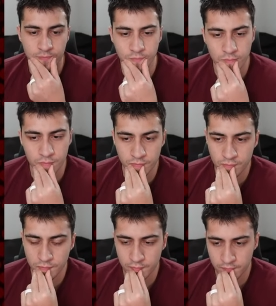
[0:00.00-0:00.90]

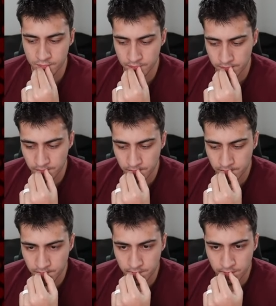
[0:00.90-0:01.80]

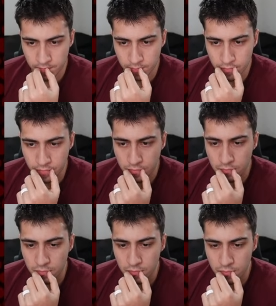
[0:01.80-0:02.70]

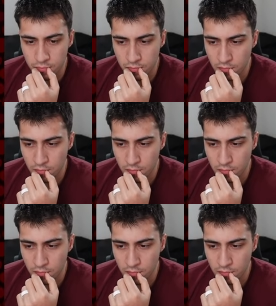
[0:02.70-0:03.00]
No one is speaking in this clip.